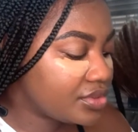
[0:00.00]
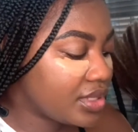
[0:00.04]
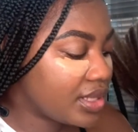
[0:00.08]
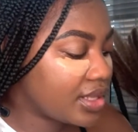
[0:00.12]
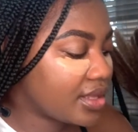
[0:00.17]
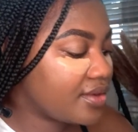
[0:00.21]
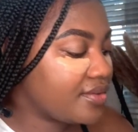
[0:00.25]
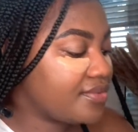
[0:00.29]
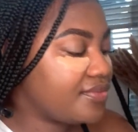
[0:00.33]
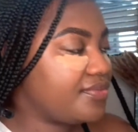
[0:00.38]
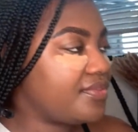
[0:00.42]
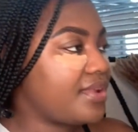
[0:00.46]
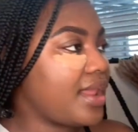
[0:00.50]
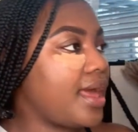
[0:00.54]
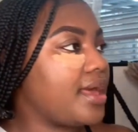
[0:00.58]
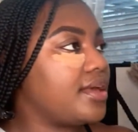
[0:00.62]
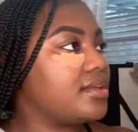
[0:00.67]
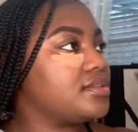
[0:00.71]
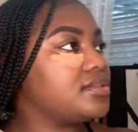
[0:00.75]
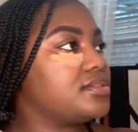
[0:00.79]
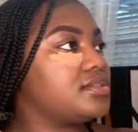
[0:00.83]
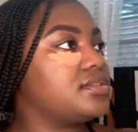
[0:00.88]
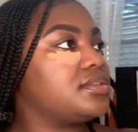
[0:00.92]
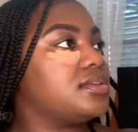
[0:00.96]
like a
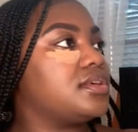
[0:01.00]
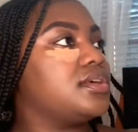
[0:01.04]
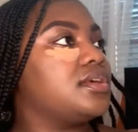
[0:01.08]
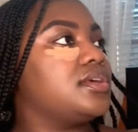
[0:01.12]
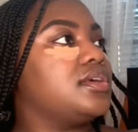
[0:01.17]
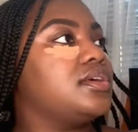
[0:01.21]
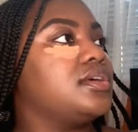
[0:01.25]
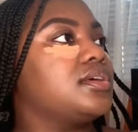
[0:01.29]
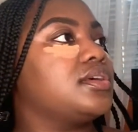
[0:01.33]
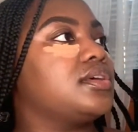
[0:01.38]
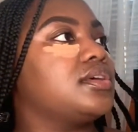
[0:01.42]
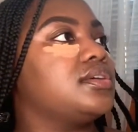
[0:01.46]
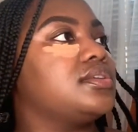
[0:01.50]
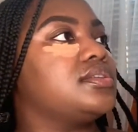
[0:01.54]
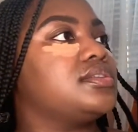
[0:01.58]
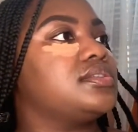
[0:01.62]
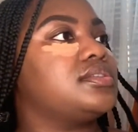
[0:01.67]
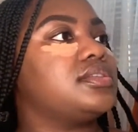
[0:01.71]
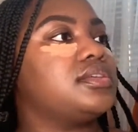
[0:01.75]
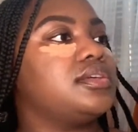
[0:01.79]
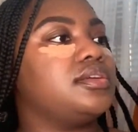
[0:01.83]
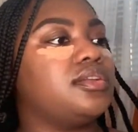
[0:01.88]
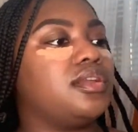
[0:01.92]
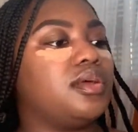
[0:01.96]
flat
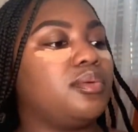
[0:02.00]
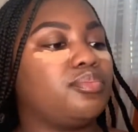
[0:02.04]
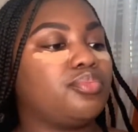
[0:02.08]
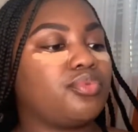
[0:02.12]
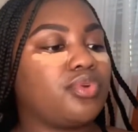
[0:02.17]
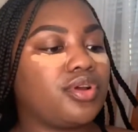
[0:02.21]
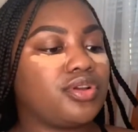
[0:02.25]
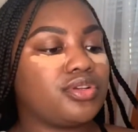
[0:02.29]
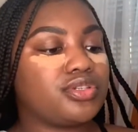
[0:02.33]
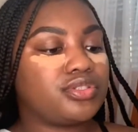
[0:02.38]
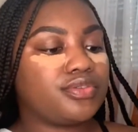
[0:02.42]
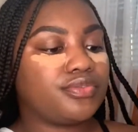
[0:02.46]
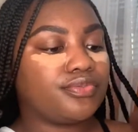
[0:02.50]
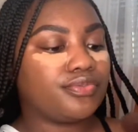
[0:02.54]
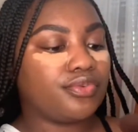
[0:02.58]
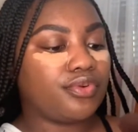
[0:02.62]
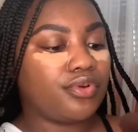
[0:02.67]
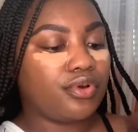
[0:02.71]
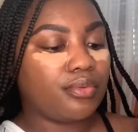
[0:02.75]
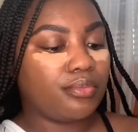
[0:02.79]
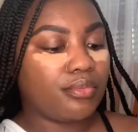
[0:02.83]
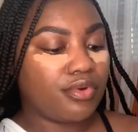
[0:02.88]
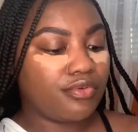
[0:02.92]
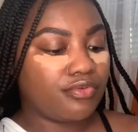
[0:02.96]
concealer brush
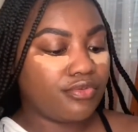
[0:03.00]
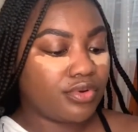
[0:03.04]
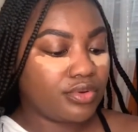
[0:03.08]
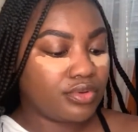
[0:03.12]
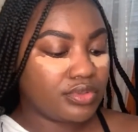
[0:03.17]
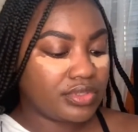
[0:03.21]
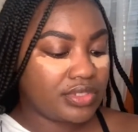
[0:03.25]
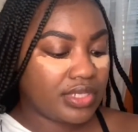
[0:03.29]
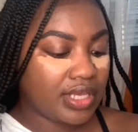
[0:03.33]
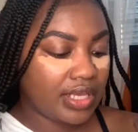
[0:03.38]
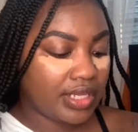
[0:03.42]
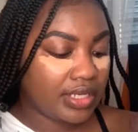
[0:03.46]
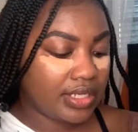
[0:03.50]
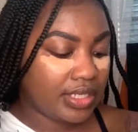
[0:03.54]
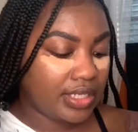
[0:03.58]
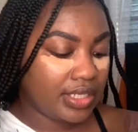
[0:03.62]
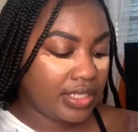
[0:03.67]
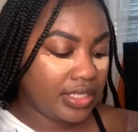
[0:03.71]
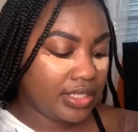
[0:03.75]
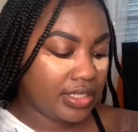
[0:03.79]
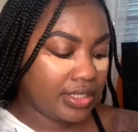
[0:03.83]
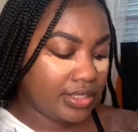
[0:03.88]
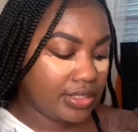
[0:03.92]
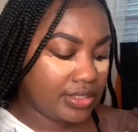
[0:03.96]
from Real
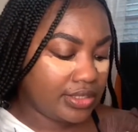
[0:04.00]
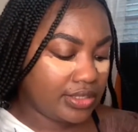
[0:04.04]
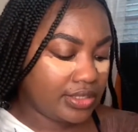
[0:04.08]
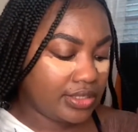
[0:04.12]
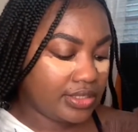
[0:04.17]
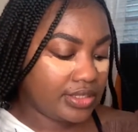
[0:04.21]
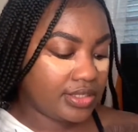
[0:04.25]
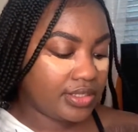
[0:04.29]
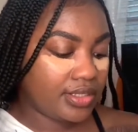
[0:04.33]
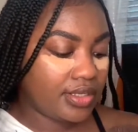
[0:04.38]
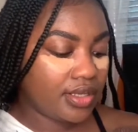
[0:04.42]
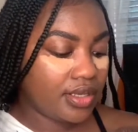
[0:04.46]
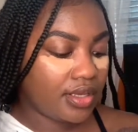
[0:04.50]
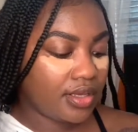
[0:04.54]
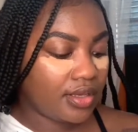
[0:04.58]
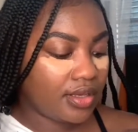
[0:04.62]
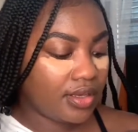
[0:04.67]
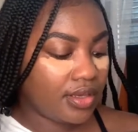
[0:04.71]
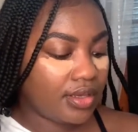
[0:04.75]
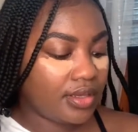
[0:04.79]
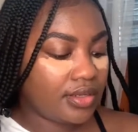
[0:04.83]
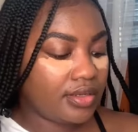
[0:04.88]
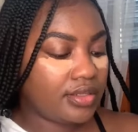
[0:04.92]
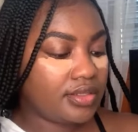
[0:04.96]
Techniques,
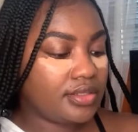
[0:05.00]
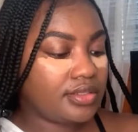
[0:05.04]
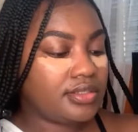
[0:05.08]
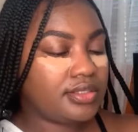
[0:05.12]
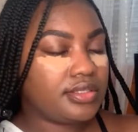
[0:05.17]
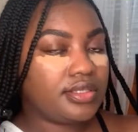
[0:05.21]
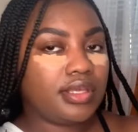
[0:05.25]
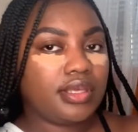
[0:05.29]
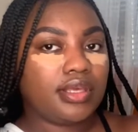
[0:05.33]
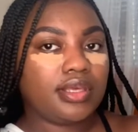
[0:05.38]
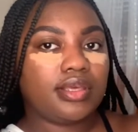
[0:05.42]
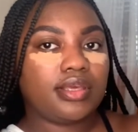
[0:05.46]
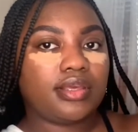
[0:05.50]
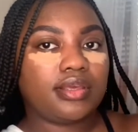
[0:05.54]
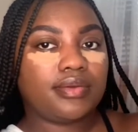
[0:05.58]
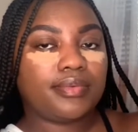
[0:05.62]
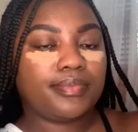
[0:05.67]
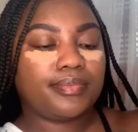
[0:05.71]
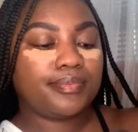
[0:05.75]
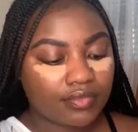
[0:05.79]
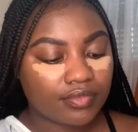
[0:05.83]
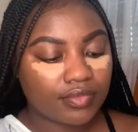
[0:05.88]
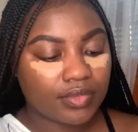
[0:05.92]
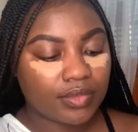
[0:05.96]
and it's here.
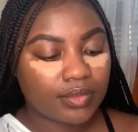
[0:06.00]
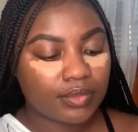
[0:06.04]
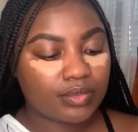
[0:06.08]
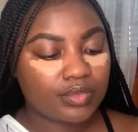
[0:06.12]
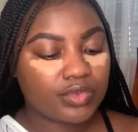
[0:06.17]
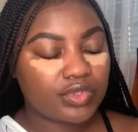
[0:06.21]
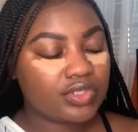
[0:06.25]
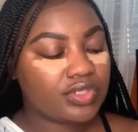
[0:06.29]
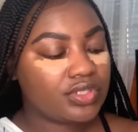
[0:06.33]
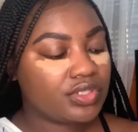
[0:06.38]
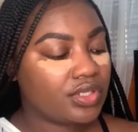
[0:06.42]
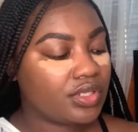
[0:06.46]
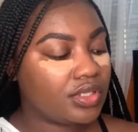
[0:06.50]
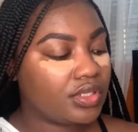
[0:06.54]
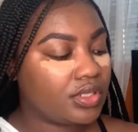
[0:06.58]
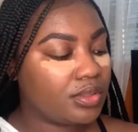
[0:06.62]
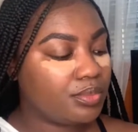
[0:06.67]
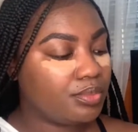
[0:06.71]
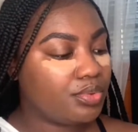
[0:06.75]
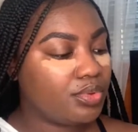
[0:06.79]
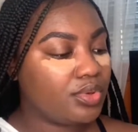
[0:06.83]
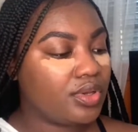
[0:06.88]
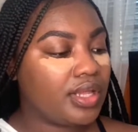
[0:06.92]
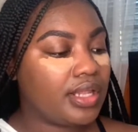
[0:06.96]
I'm just gonna
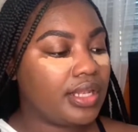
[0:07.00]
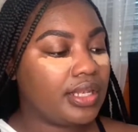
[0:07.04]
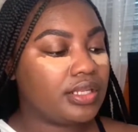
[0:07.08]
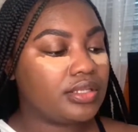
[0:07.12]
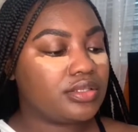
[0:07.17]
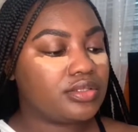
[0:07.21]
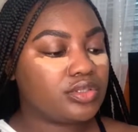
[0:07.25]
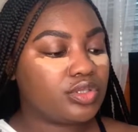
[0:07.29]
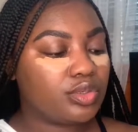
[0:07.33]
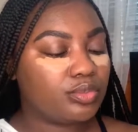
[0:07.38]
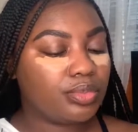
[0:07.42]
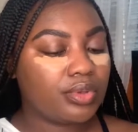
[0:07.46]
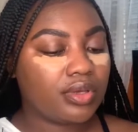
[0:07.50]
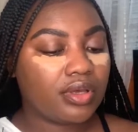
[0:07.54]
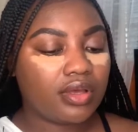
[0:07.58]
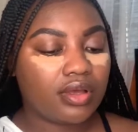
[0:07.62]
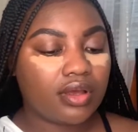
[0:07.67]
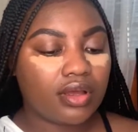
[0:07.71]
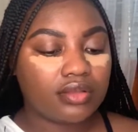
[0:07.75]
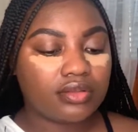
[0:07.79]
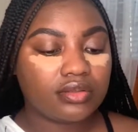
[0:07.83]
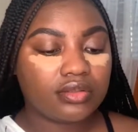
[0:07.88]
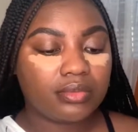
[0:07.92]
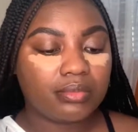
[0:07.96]
put a little bit
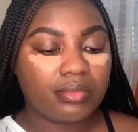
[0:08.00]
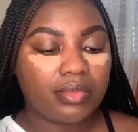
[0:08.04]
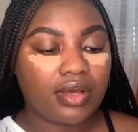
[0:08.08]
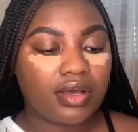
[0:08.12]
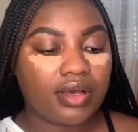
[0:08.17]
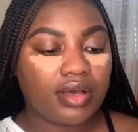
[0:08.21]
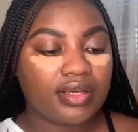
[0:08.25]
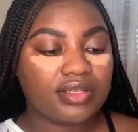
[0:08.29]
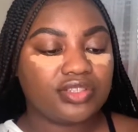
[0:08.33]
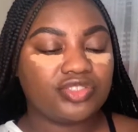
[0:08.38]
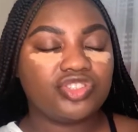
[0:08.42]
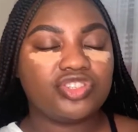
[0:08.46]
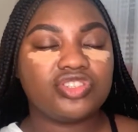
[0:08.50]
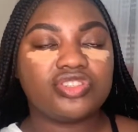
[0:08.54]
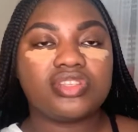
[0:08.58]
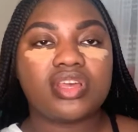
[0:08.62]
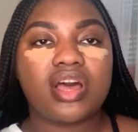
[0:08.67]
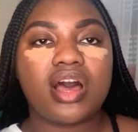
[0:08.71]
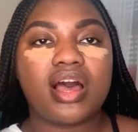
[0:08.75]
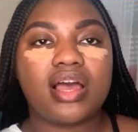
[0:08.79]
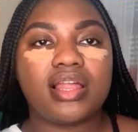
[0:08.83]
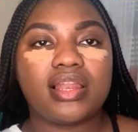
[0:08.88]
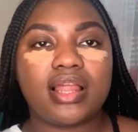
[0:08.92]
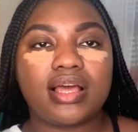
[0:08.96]
under my eyes just to
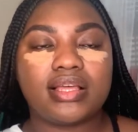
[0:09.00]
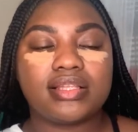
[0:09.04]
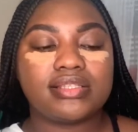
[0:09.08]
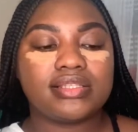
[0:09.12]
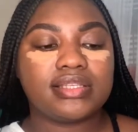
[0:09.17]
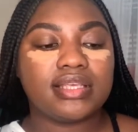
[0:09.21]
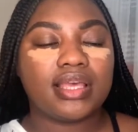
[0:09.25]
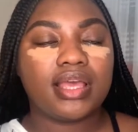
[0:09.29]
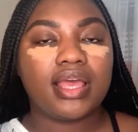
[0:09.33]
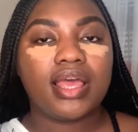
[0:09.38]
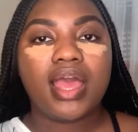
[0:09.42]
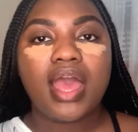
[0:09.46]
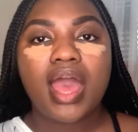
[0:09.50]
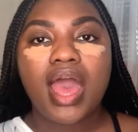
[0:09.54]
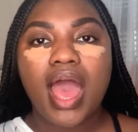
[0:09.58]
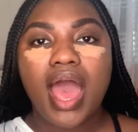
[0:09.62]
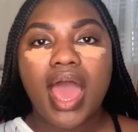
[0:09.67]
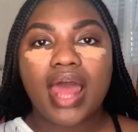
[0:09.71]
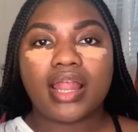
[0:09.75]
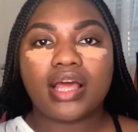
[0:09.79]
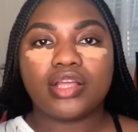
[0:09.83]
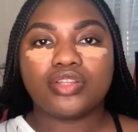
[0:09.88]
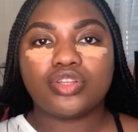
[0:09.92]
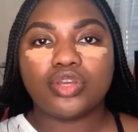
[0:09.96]
highlight it,
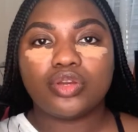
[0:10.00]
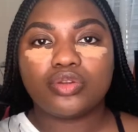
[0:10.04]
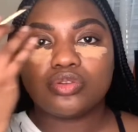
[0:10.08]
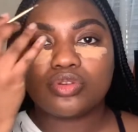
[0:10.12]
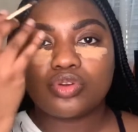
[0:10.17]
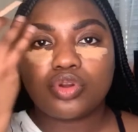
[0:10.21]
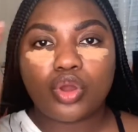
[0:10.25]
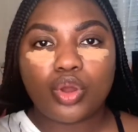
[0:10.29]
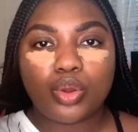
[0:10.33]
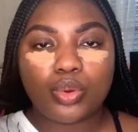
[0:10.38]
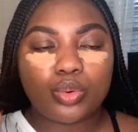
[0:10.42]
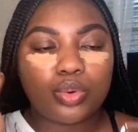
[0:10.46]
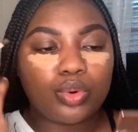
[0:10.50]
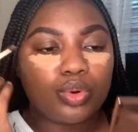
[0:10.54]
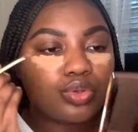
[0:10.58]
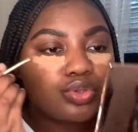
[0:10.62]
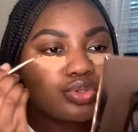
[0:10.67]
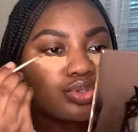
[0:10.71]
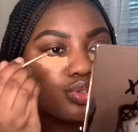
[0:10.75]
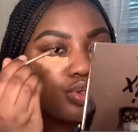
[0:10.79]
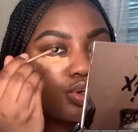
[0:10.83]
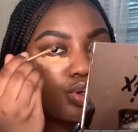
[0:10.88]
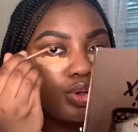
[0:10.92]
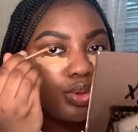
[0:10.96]
and I don't go on
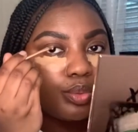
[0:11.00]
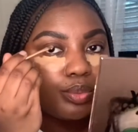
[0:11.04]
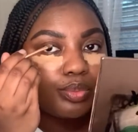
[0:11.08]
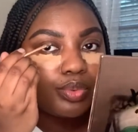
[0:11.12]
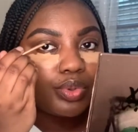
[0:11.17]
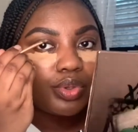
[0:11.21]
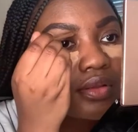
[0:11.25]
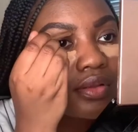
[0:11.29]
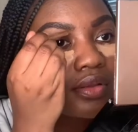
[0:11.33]
top.